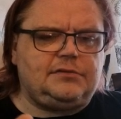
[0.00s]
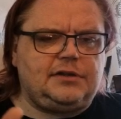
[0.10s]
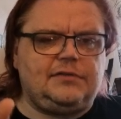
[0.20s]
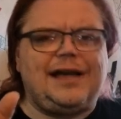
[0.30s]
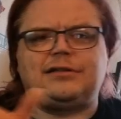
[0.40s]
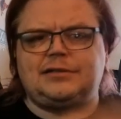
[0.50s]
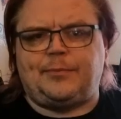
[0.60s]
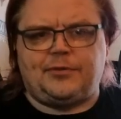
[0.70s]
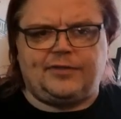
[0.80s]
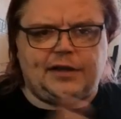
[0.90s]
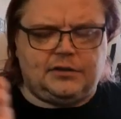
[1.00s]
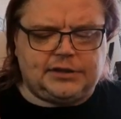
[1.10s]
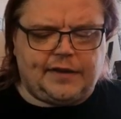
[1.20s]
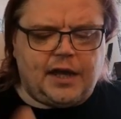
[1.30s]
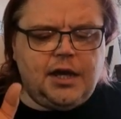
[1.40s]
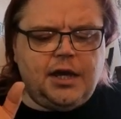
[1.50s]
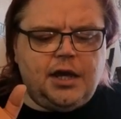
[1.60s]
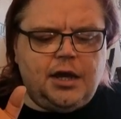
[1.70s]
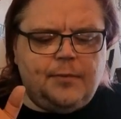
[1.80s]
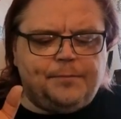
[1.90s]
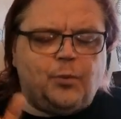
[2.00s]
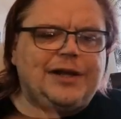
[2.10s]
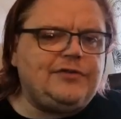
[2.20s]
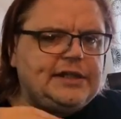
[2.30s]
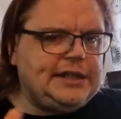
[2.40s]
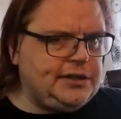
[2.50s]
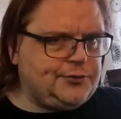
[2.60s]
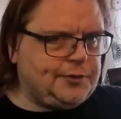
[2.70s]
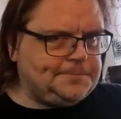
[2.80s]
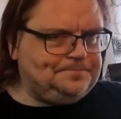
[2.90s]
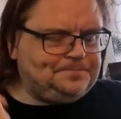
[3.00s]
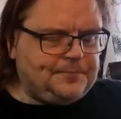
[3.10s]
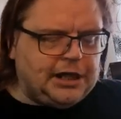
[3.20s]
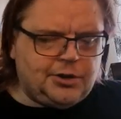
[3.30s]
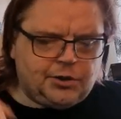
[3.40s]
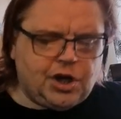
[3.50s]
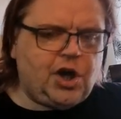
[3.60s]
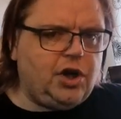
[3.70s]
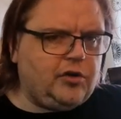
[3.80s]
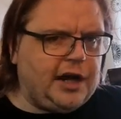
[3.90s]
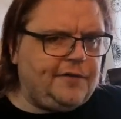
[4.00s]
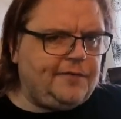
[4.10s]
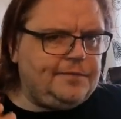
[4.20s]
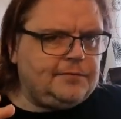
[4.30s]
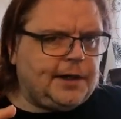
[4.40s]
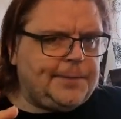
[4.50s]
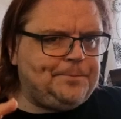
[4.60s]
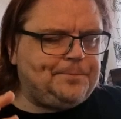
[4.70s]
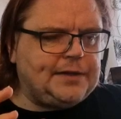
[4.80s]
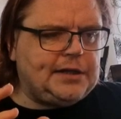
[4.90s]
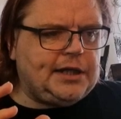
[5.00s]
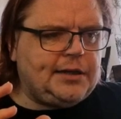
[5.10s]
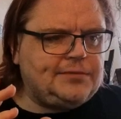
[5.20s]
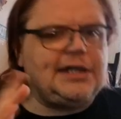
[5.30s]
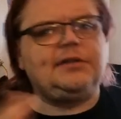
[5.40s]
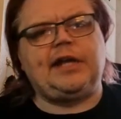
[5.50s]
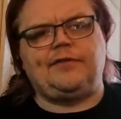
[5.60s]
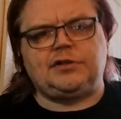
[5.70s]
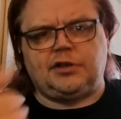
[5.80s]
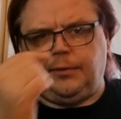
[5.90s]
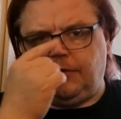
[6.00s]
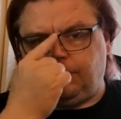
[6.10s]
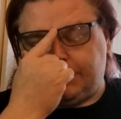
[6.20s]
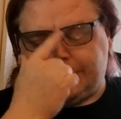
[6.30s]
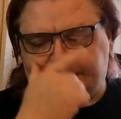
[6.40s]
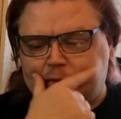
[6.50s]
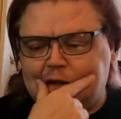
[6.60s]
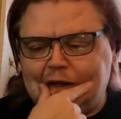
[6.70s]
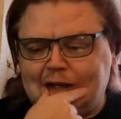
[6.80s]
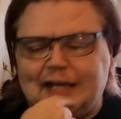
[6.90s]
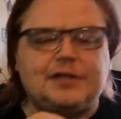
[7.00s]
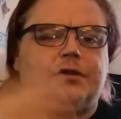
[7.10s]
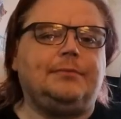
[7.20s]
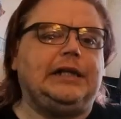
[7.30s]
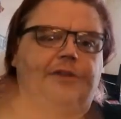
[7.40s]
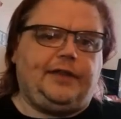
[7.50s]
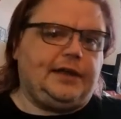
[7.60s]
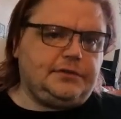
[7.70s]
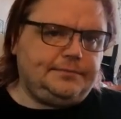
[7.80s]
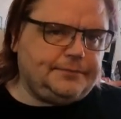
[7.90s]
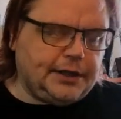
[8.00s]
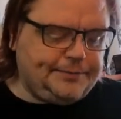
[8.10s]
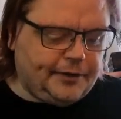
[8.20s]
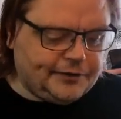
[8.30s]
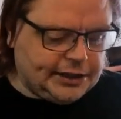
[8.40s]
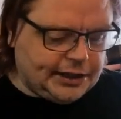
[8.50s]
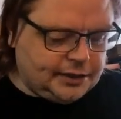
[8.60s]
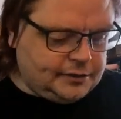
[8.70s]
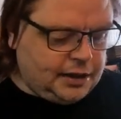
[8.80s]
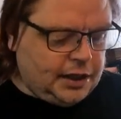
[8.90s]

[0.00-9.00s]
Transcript: that's a separate thing altogether. But when you're in the dealer's room and you want an autograph, right? Say David Sobolov, for example, he's done a million things, right, over the years.